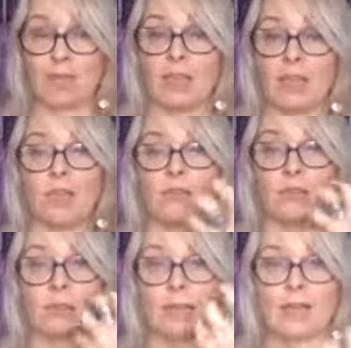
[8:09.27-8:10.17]
If you're
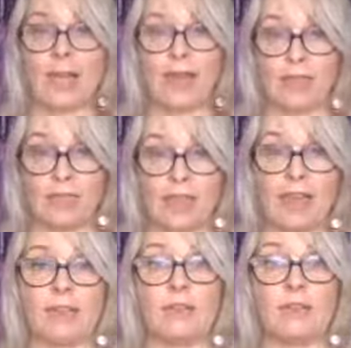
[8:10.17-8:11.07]
doing it out
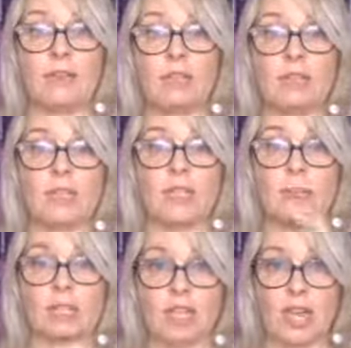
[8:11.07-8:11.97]
there, you're literally
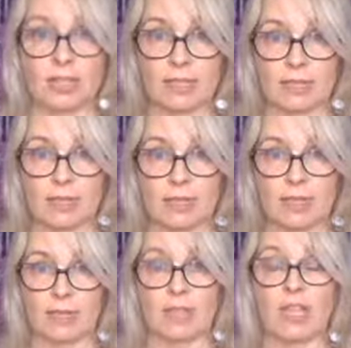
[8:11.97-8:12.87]
projecting your
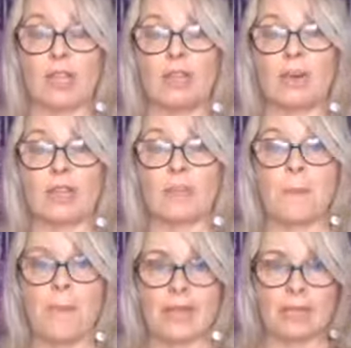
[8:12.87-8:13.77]
negativity. You are
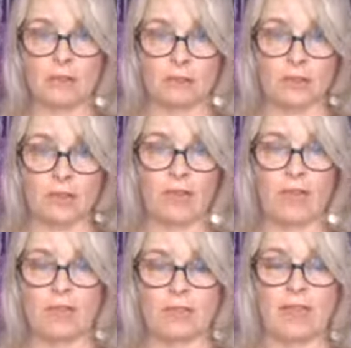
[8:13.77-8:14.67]
cementing yourself
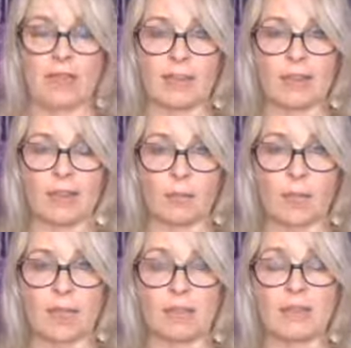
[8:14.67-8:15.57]
into that negative
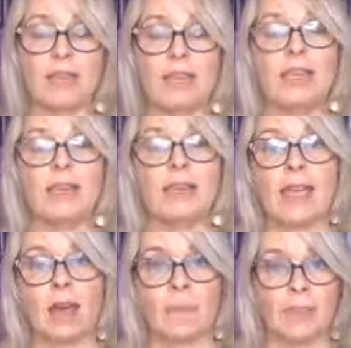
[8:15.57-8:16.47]
place.
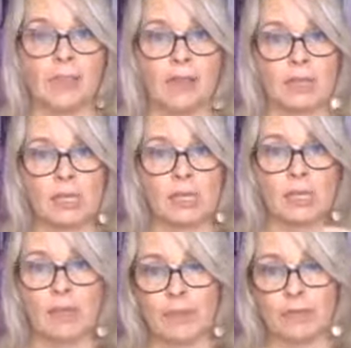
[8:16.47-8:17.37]
Now, there is a
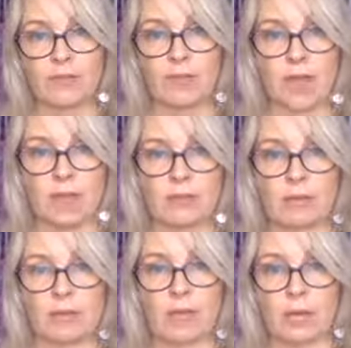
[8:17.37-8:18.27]
little bit of a
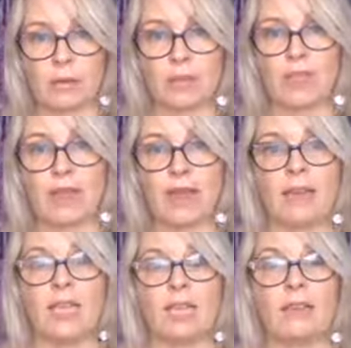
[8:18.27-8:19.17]
disclaimer with that.
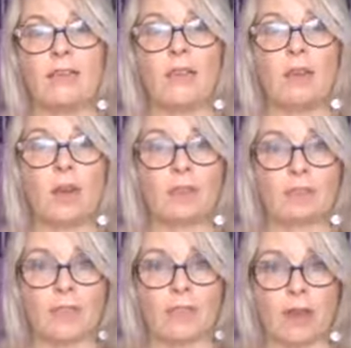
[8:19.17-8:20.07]
If you go to a
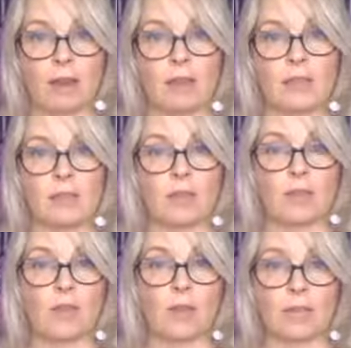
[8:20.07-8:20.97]
therapist, if
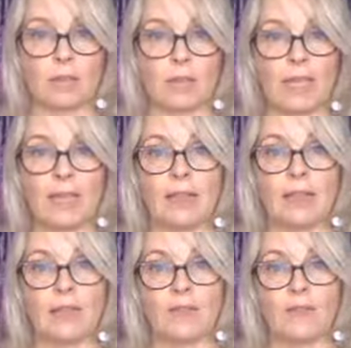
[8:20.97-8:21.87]
you go to a healer,
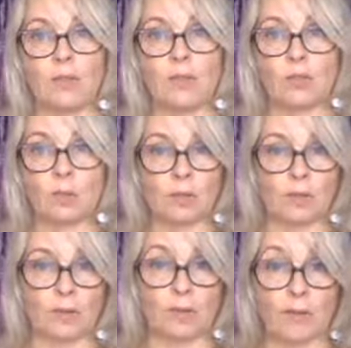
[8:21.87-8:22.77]
if you talk to
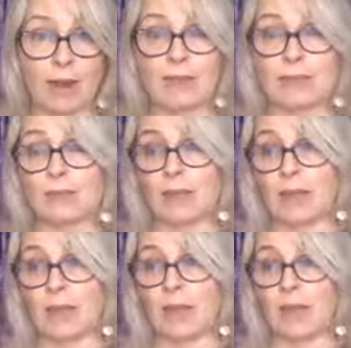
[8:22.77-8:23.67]
a friend and
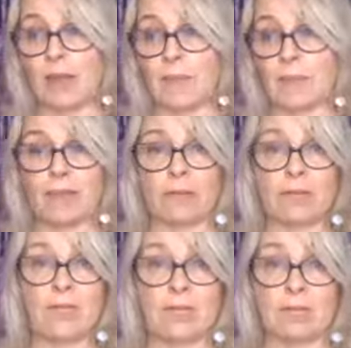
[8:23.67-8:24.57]
say, I really
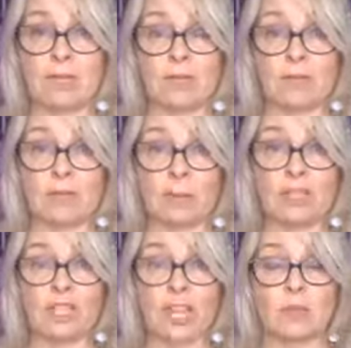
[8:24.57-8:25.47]
need to get this off my
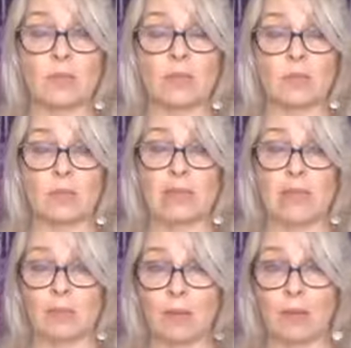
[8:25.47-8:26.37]
chest because I need
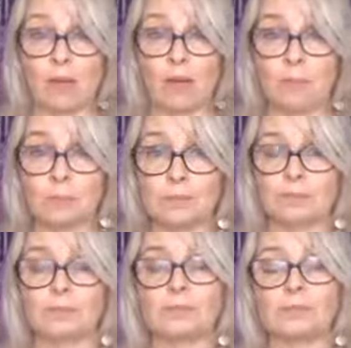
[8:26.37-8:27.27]
a bit of help
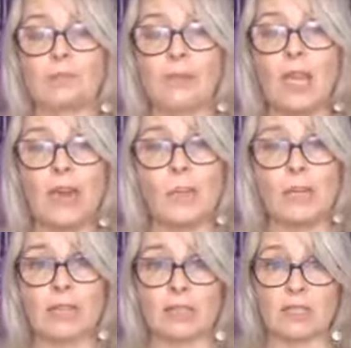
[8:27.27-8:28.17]
and I'm
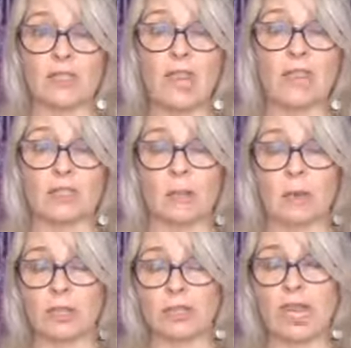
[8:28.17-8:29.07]
willing to change, I
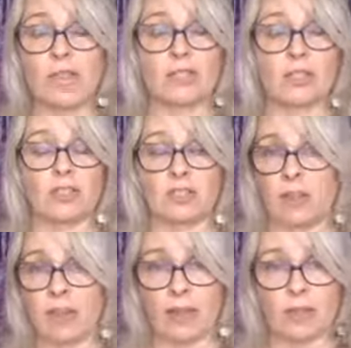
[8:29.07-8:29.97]
want to change, I just don't
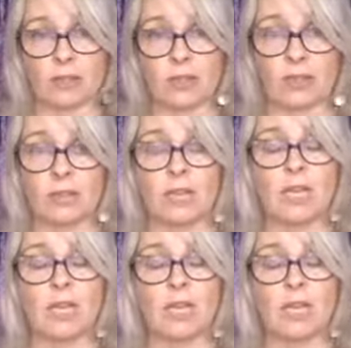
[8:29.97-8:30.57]
know how to,